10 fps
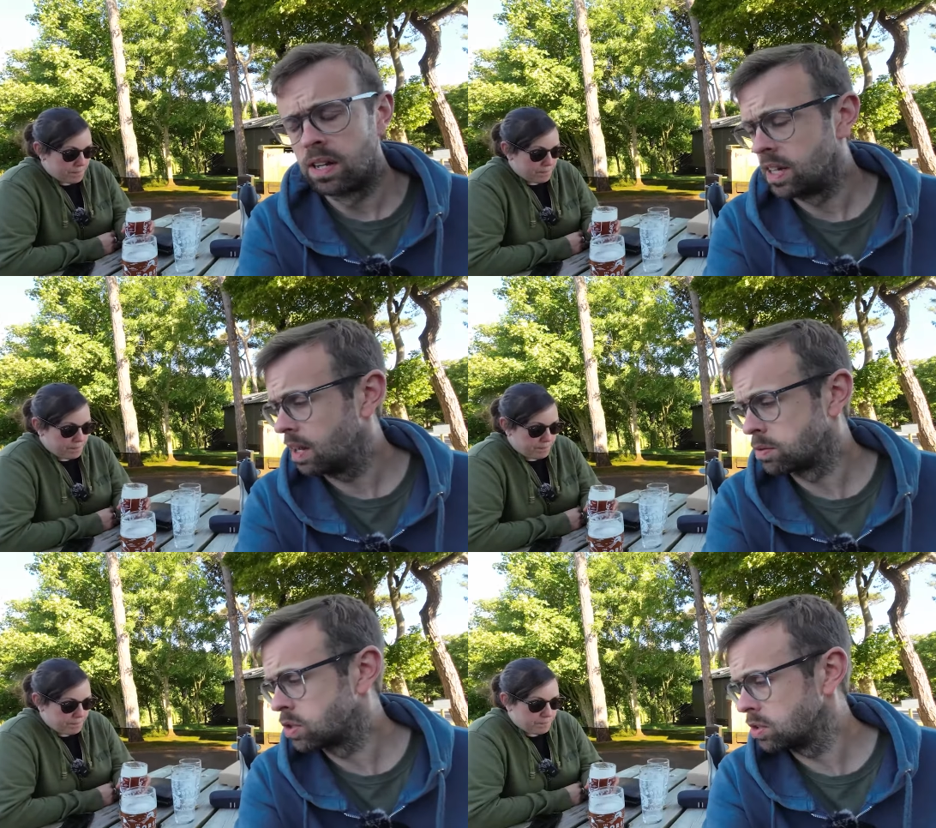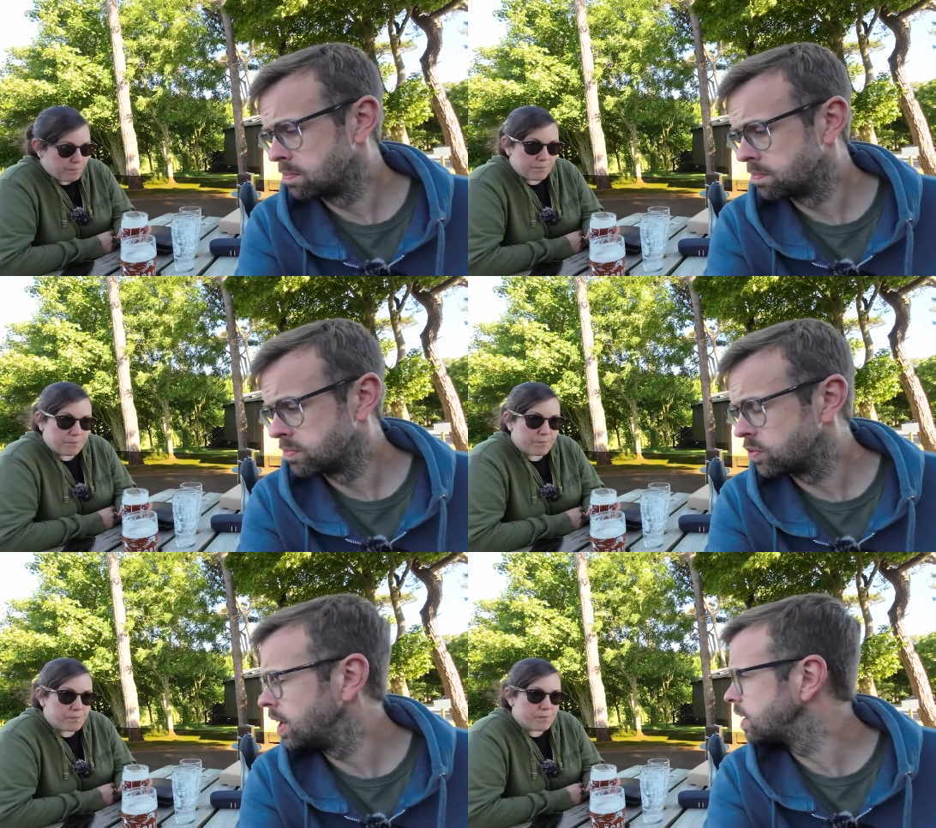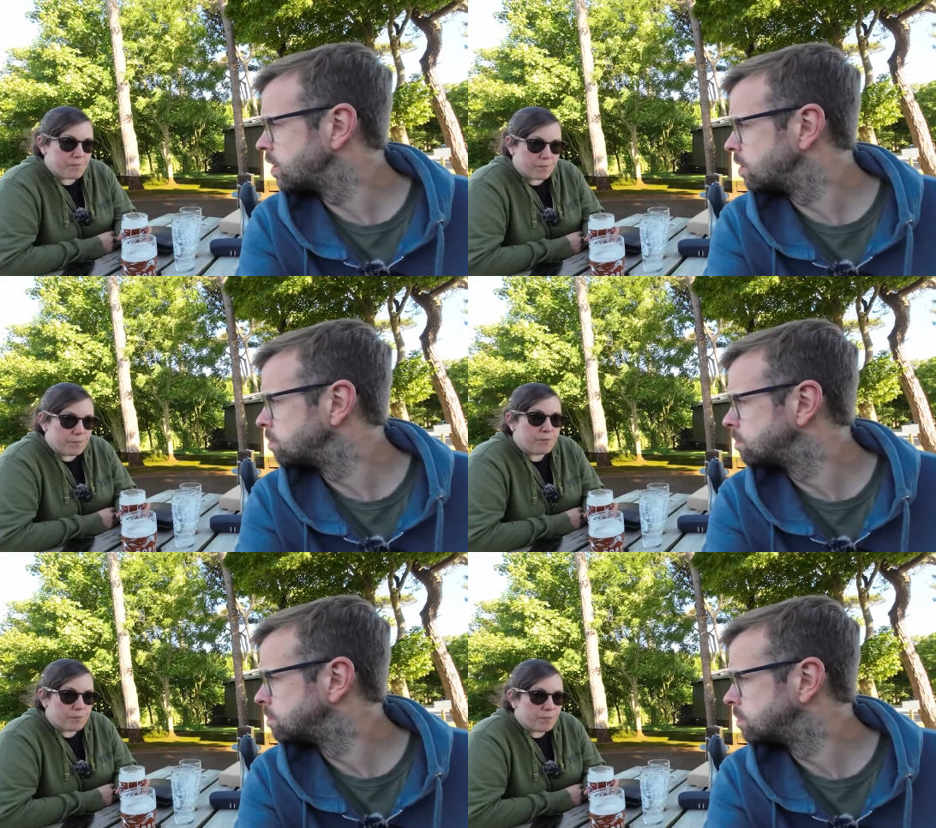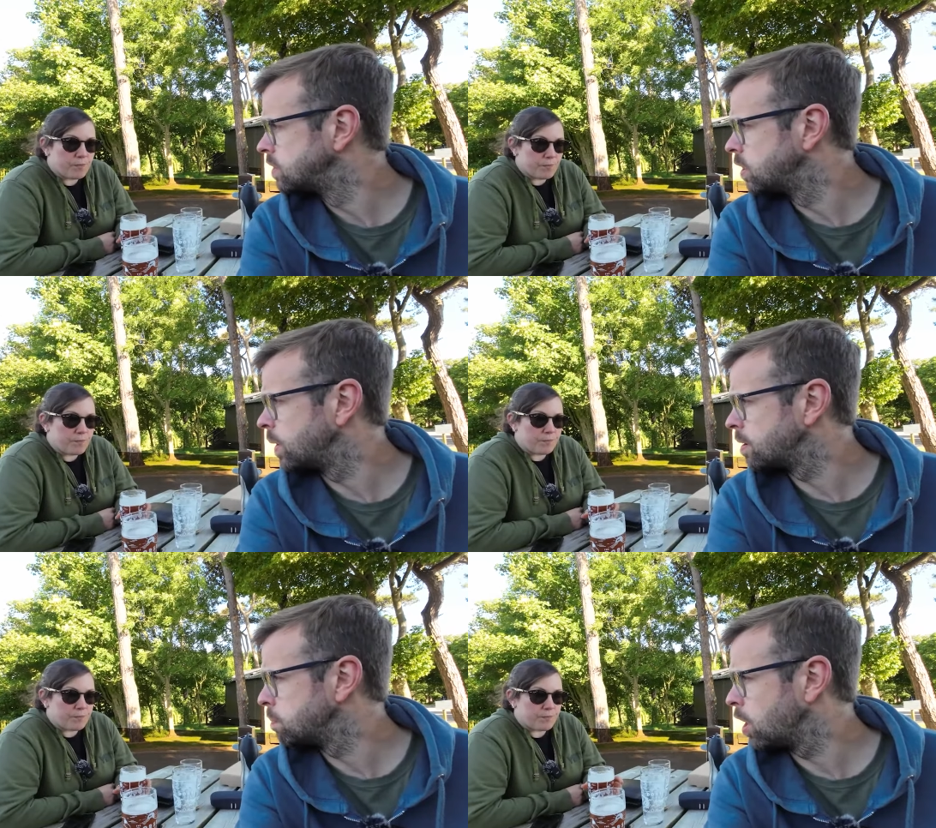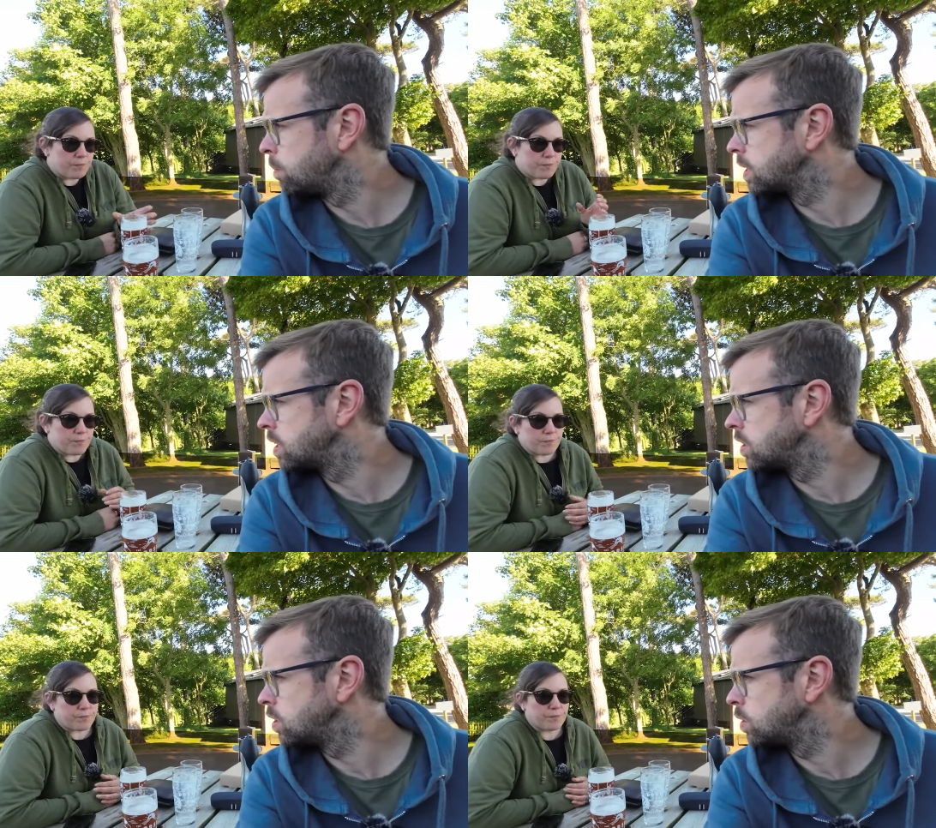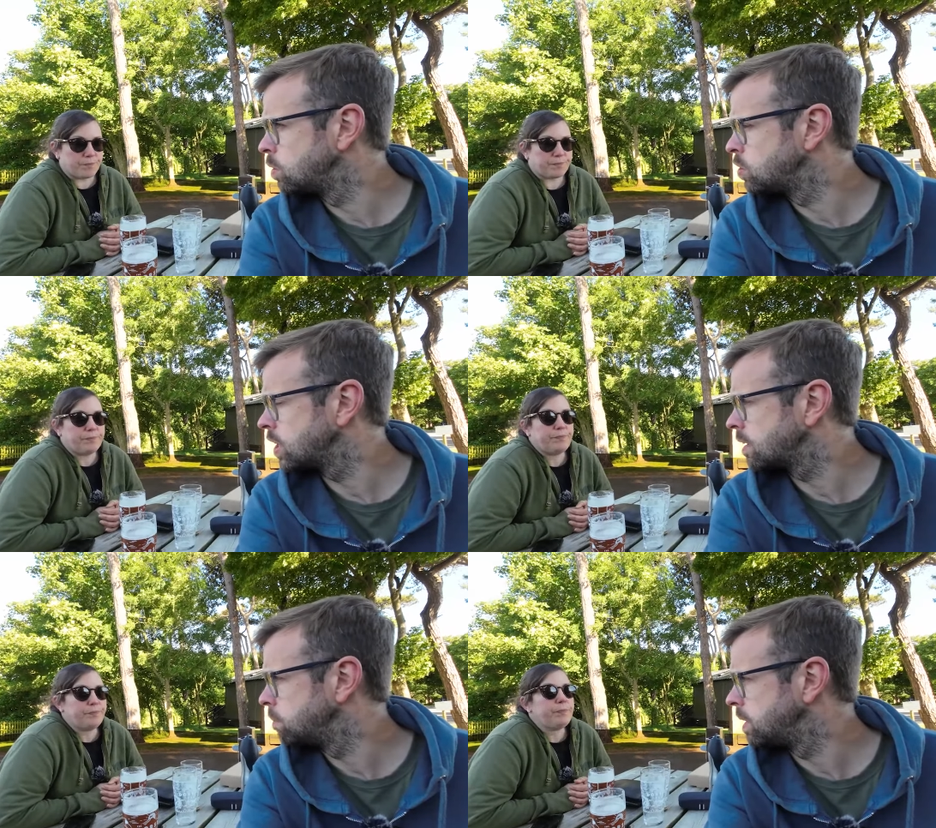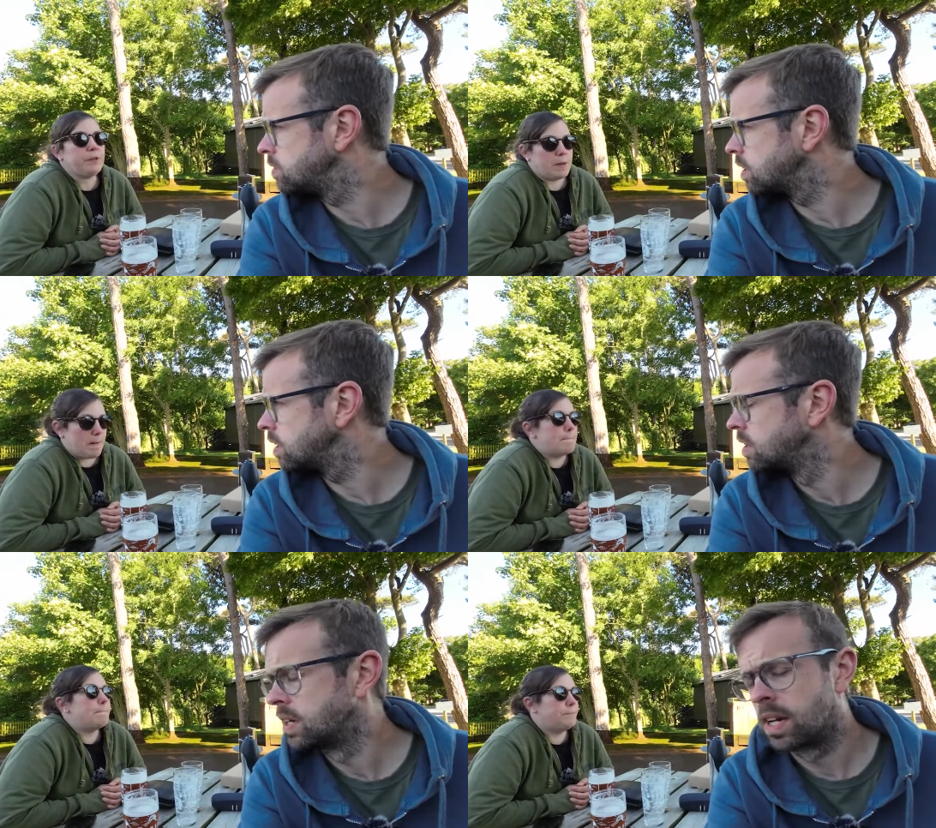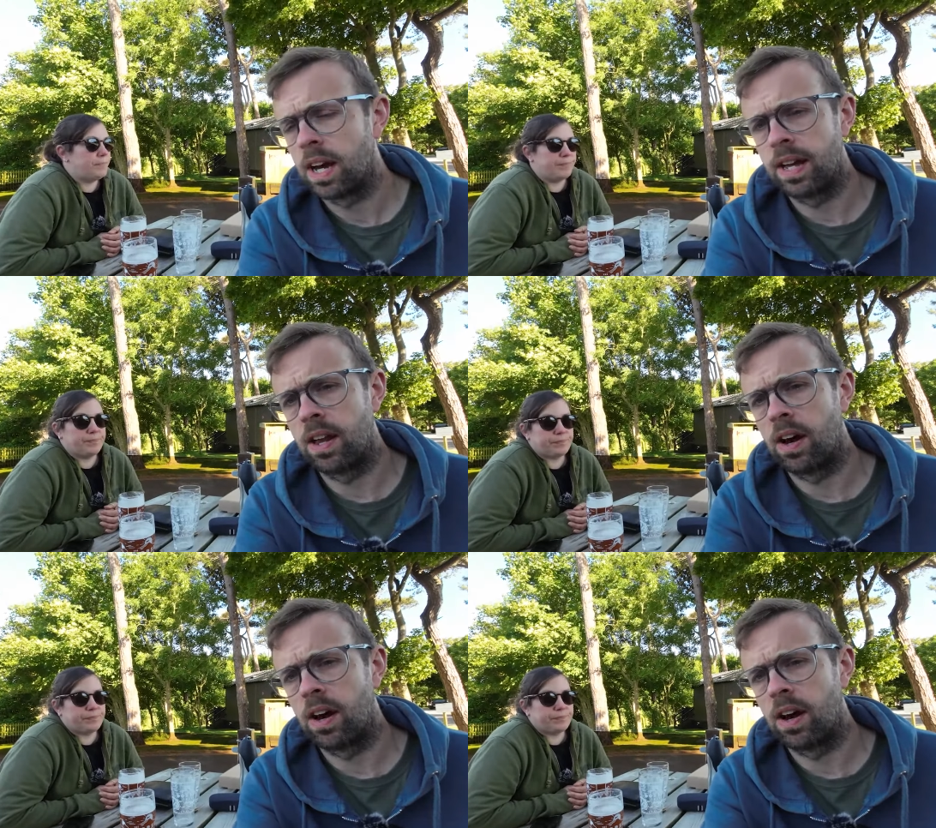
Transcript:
Speaker 1: Yeah, it was good. Really good. You had a barbecue chicken pizza. Mm mm. and